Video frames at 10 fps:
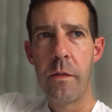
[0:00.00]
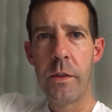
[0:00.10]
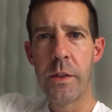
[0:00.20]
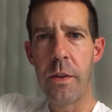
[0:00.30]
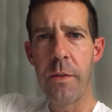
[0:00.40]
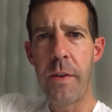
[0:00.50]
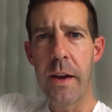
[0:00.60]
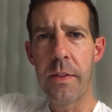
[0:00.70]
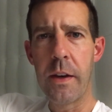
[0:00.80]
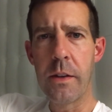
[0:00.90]
So the
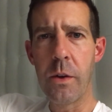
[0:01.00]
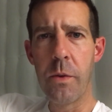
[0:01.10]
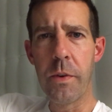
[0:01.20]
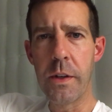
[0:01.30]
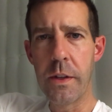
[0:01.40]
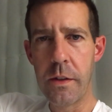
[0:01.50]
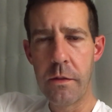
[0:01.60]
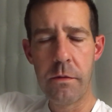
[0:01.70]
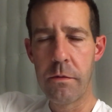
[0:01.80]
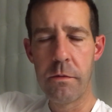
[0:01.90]
fact that it's over,
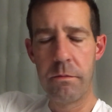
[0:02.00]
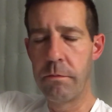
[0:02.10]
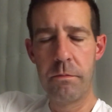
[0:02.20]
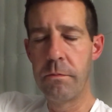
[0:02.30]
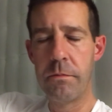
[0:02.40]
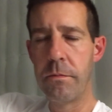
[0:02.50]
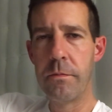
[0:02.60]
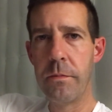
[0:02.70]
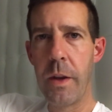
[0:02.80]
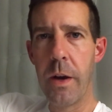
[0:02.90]

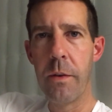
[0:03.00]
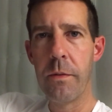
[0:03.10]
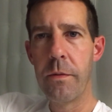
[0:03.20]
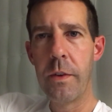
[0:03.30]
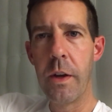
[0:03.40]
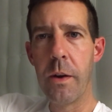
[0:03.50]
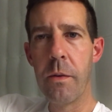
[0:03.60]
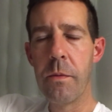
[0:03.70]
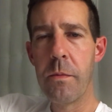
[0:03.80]
no, no.